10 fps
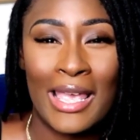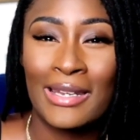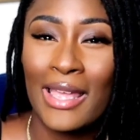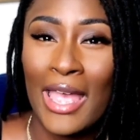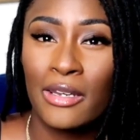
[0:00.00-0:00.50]

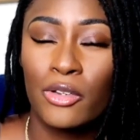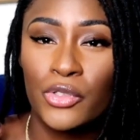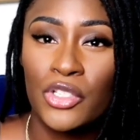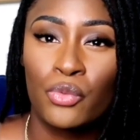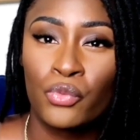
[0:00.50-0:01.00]
In the end, it
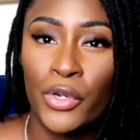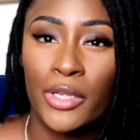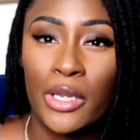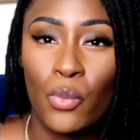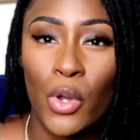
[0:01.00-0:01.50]
just
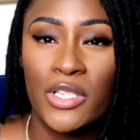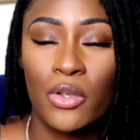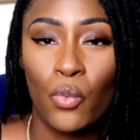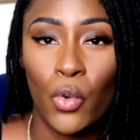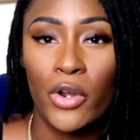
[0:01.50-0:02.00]
really
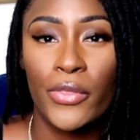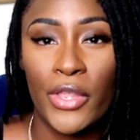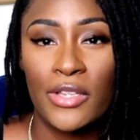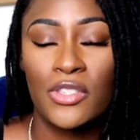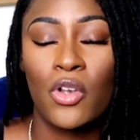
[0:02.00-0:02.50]
wasn't worth
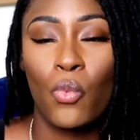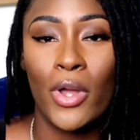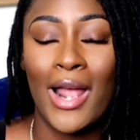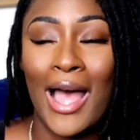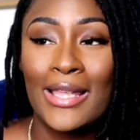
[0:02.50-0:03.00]
it. So
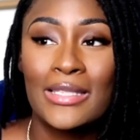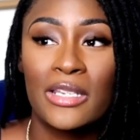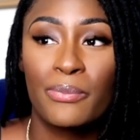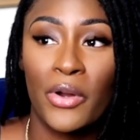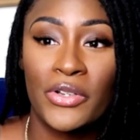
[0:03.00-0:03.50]
what I
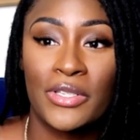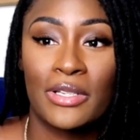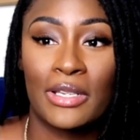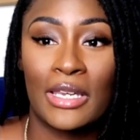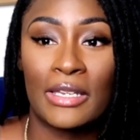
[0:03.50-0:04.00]
did
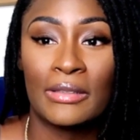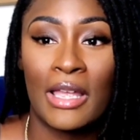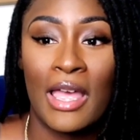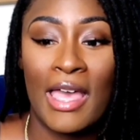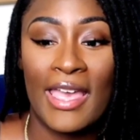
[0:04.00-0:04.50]
personally
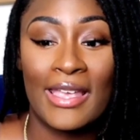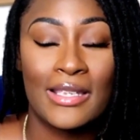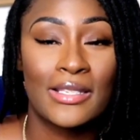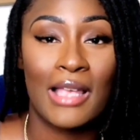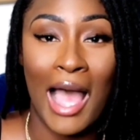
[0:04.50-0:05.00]

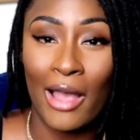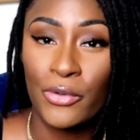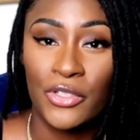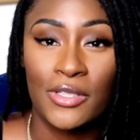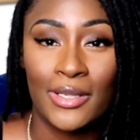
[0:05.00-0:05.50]
is I
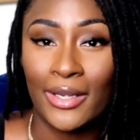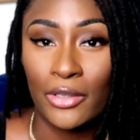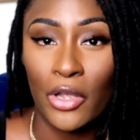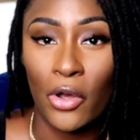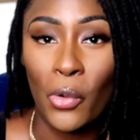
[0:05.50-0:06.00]
was just like,
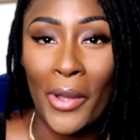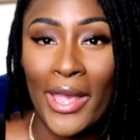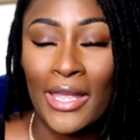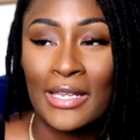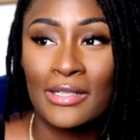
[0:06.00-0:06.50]
no.
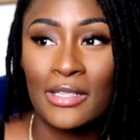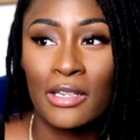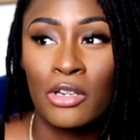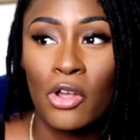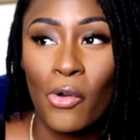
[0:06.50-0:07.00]
And
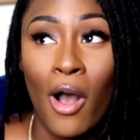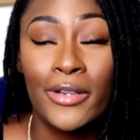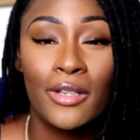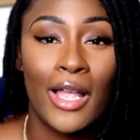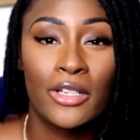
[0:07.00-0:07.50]
you know,
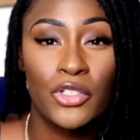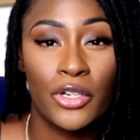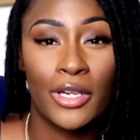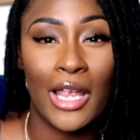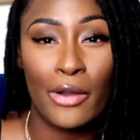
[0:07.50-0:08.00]
on your lock
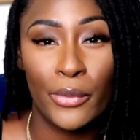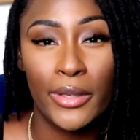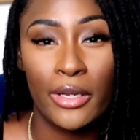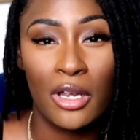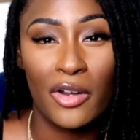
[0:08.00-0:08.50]
journey, I
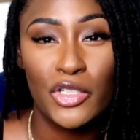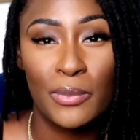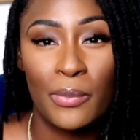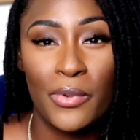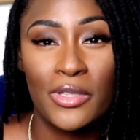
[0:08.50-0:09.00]
really encourage
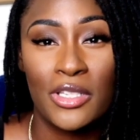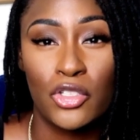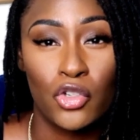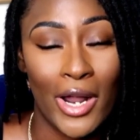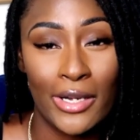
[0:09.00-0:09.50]
people to
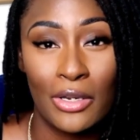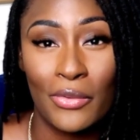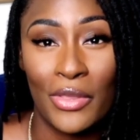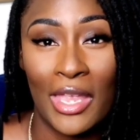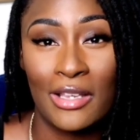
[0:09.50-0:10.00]
try
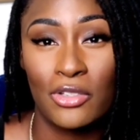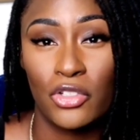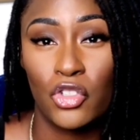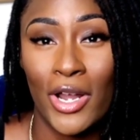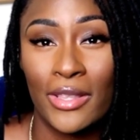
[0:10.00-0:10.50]
new things
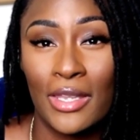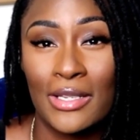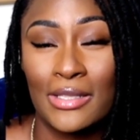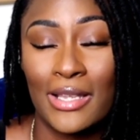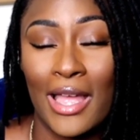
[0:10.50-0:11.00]
or try
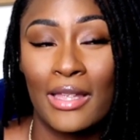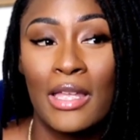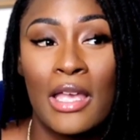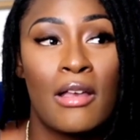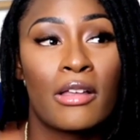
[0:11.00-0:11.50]
things that
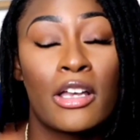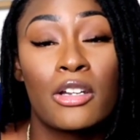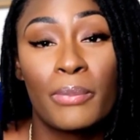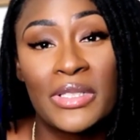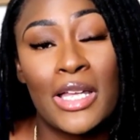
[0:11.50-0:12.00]

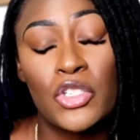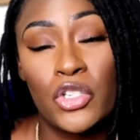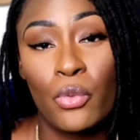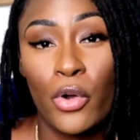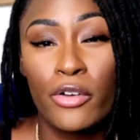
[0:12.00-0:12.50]
could
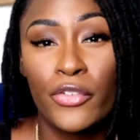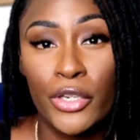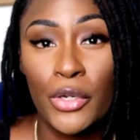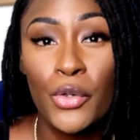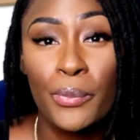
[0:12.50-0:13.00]
potentially work for
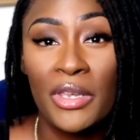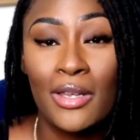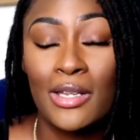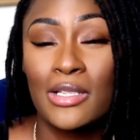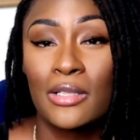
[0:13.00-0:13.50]
you,
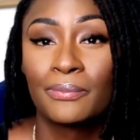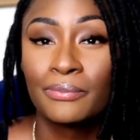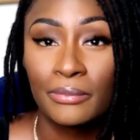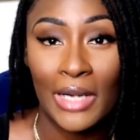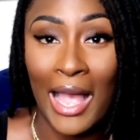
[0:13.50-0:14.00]
because
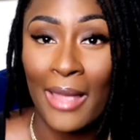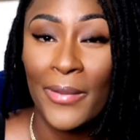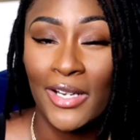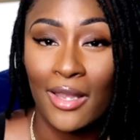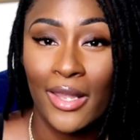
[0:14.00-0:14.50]
I
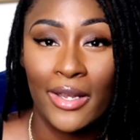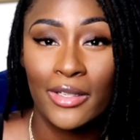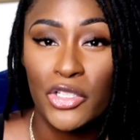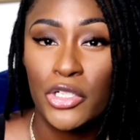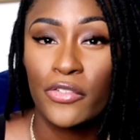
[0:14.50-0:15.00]
may not like
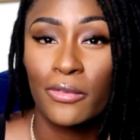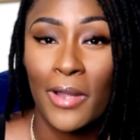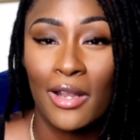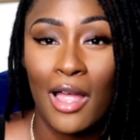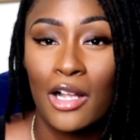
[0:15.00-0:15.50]
conditioner for
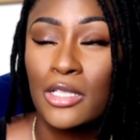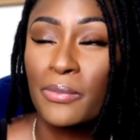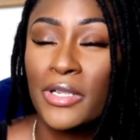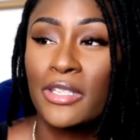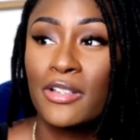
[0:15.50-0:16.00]
my locks,
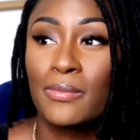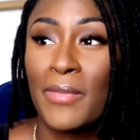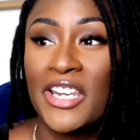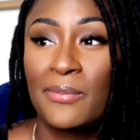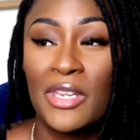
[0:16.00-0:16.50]
but there's
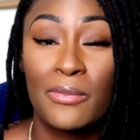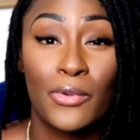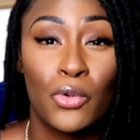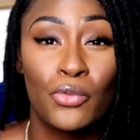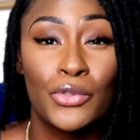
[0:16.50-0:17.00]
many
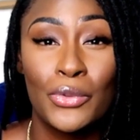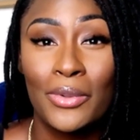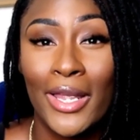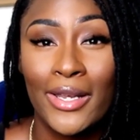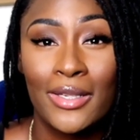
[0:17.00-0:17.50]
people who do
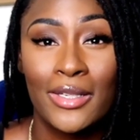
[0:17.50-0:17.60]
like